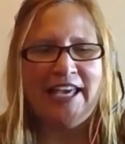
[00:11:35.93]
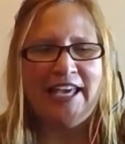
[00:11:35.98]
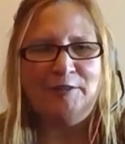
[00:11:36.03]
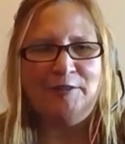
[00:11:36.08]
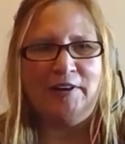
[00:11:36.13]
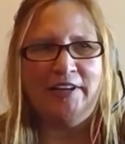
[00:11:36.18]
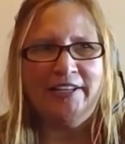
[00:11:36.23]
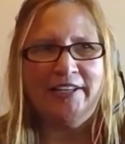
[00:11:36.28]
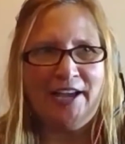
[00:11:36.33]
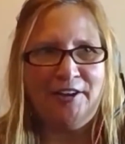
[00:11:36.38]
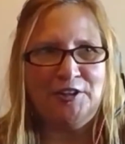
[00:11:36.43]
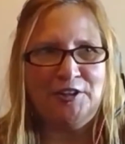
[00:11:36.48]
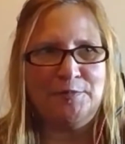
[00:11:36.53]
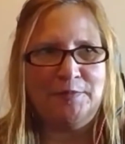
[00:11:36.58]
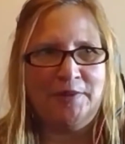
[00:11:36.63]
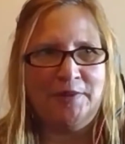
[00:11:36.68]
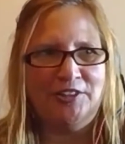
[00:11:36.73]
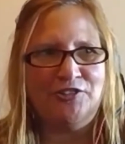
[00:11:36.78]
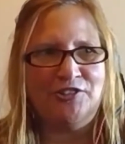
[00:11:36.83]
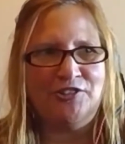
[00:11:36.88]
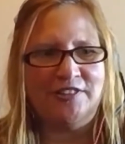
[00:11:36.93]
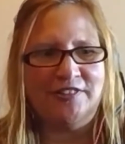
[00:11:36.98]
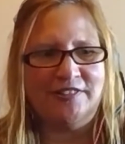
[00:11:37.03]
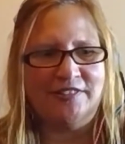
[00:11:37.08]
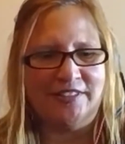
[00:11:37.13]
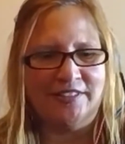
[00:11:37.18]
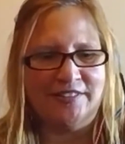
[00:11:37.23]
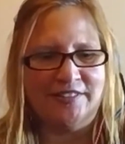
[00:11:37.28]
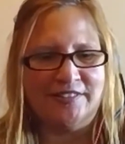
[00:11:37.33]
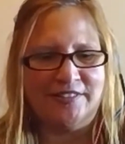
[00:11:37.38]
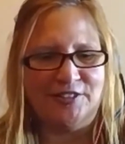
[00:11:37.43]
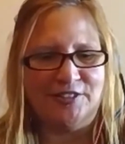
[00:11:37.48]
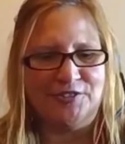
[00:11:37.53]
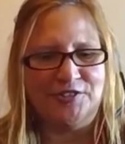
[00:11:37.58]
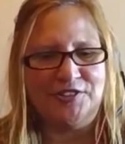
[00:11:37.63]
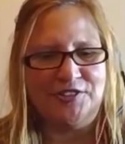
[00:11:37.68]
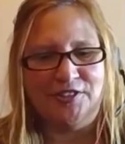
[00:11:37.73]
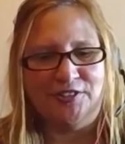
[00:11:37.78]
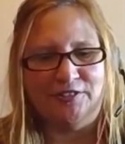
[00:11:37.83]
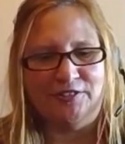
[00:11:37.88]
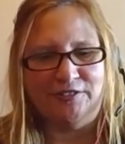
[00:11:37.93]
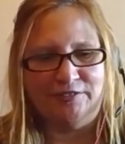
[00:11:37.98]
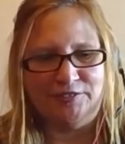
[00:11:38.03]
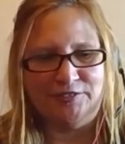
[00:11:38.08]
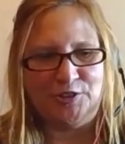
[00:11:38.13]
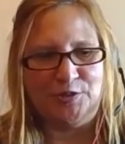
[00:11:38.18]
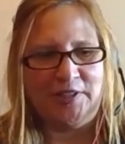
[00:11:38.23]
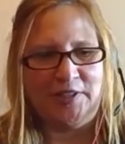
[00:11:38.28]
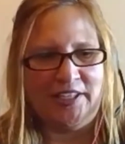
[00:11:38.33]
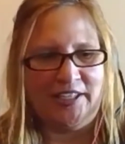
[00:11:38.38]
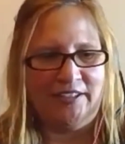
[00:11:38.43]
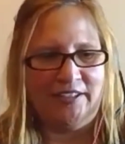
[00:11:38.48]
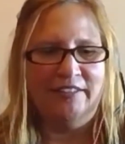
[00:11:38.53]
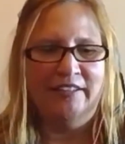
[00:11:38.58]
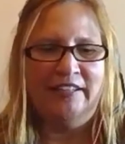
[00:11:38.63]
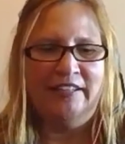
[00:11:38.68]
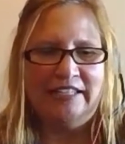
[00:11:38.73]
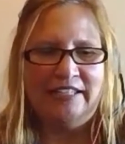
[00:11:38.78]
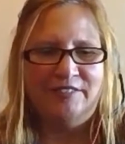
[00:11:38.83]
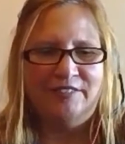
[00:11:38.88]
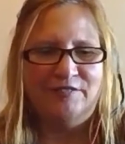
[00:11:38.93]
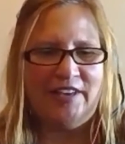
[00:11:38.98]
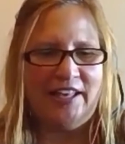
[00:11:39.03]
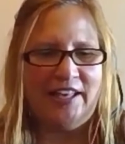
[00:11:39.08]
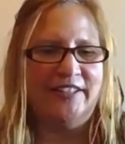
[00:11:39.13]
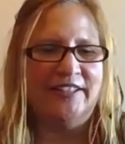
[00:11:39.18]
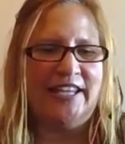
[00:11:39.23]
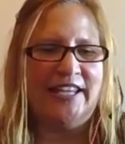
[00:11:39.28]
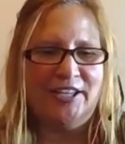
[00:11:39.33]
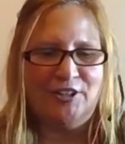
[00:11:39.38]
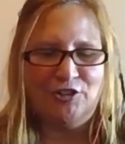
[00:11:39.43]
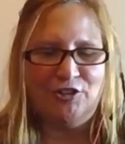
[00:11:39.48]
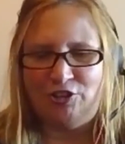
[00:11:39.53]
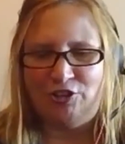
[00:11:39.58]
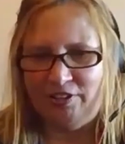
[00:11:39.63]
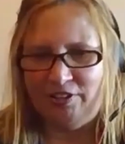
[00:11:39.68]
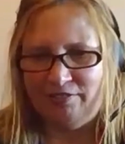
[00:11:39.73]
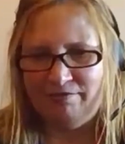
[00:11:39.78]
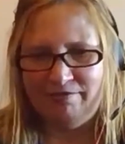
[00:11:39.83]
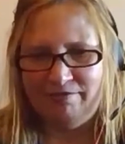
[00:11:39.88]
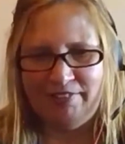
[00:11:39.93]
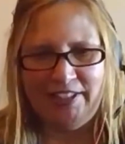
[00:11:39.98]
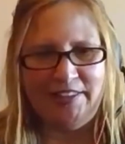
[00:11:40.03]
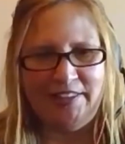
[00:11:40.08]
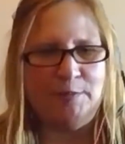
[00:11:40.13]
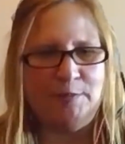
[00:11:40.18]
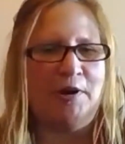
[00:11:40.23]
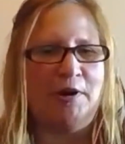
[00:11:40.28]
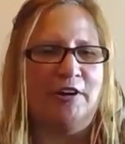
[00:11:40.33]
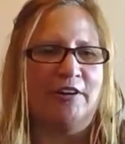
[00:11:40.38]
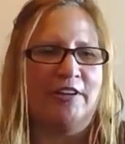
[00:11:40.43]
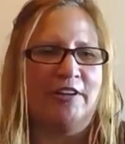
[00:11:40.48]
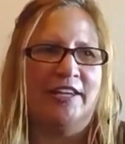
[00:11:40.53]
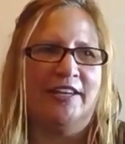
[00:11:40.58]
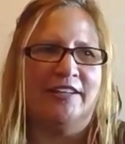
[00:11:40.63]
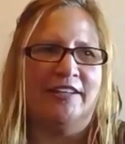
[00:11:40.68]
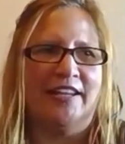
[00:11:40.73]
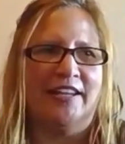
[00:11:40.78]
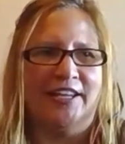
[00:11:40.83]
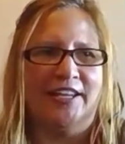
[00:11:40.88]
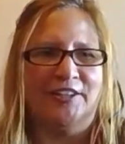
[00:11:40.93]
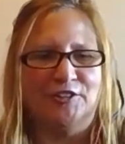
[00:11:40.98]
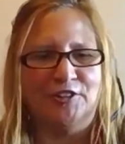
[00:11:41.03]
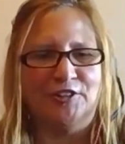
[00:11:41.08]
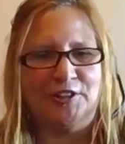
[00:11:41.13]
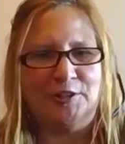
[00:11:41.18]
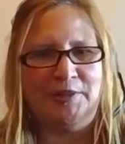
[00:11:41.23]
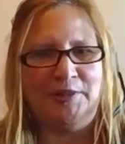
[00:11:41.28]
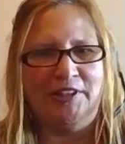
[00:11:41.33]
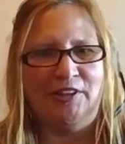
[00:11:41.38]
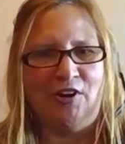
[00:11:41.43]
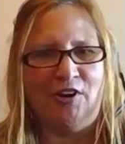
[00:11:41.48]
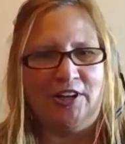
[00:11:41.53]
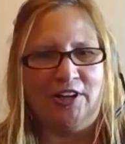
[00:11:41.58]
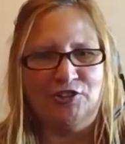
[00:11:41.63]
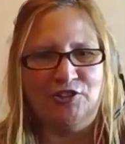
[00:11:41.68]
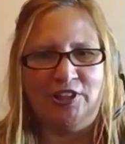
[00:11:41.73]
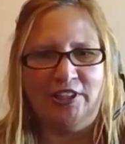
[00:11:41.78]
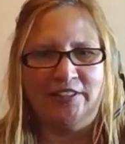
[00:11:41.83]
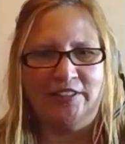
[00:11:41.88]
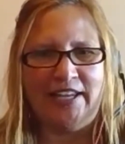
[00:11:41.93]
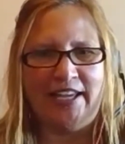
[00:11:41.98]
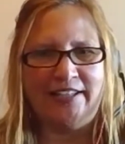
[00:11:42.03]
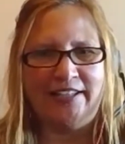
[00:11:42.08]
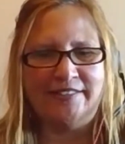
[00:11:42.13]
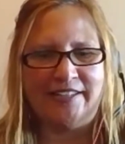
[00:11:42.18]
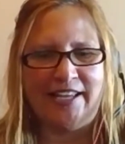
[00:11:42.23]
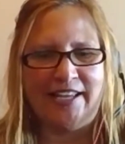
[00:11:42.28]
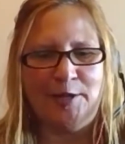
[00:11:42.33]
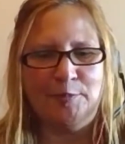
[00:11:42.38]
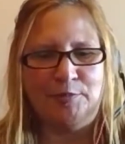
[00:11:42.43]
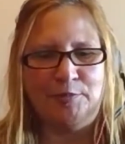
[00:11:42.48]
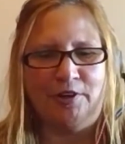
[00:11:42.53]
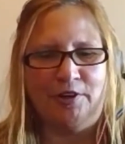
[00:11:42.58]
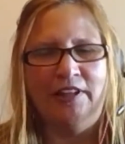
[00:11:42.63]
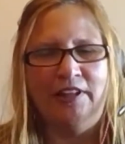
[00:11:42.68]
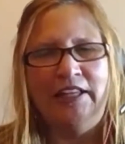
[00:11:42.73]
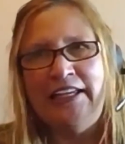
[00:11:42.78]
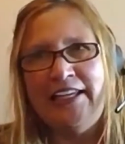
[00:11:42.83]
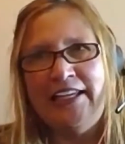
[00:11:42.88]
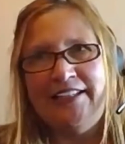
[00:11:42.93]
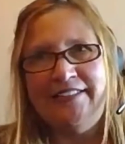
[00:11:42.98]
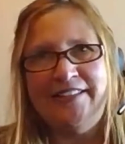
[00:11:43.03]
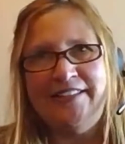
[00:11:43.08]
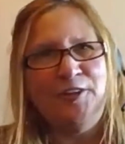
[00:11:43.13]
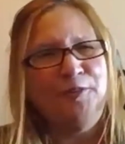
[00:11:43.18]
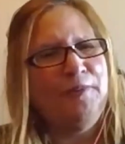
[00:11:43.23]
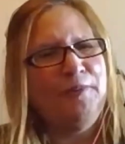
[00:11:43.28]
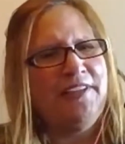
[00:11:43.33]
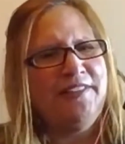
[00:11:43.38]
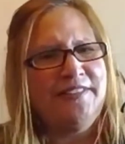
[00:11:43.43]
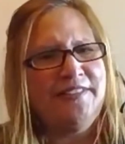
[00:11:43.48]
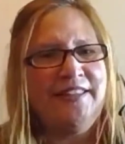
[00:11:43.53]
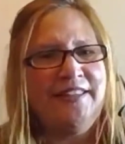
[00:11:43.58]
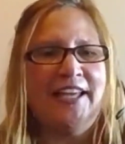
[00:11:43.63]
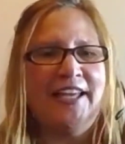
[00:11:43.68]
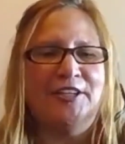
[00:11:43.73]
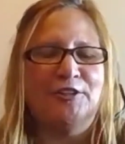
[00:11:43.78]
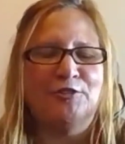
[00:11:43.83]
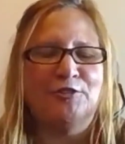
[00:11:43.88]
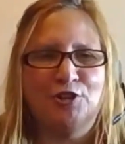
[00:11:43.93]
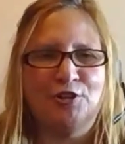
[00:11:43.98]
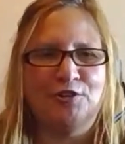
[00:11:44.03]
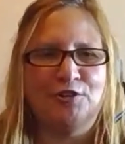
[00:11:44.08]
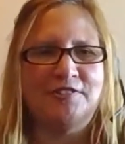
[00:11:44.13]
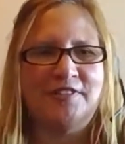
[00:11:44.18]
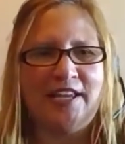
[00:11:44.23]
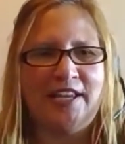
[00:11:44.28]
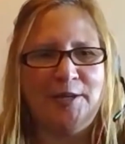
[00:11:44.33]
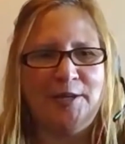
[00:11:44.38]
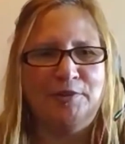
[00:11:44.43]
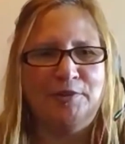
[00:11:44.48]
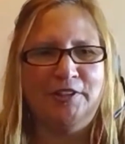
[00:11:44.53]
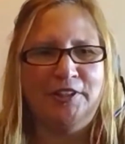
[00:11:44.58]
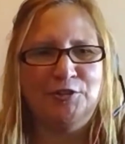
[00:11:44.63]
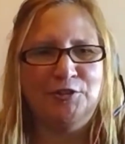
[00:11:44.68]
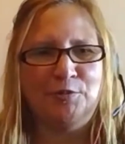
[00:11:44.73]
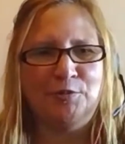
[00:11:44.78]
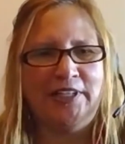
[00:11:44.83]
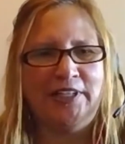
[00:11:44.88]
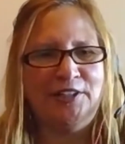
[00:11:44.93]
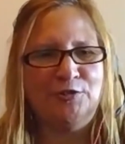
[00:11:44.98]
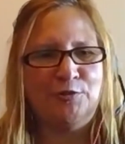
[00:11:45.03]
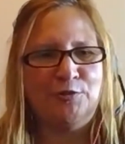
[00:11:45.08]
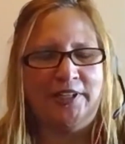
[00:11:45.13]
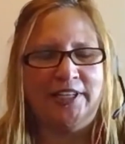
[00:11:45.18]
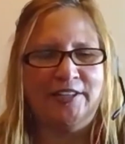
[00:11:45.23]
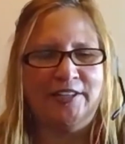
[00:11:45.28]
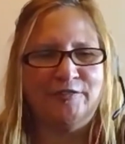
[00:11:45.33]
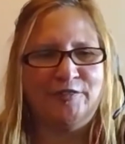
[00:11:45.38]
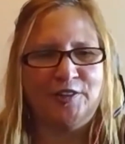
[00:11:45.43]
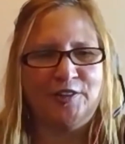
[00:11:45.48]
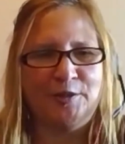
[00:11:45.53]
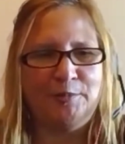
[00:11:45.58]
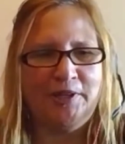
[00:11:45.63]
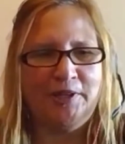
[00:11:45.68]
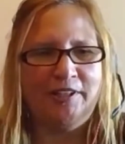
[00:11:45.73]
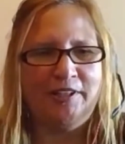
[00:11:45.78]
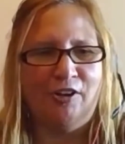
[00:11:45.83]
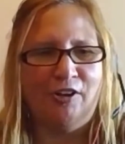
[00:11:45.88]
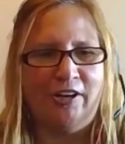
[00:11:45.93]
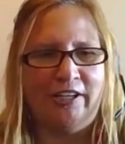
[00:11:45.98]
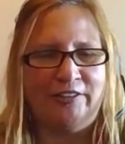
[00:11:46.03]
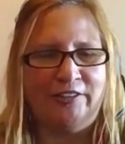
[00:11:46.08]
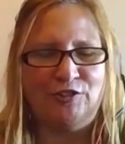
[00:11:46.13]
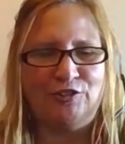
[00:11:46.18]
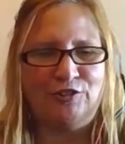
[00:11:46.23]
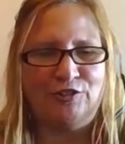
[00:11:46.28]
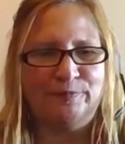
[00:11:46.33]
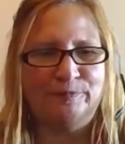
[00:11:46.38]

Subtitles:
And right now, you mentioned, since you're still doing validation in the market and you're going to be launching next April, is there a reason that you chose April of 2020 for the big launch?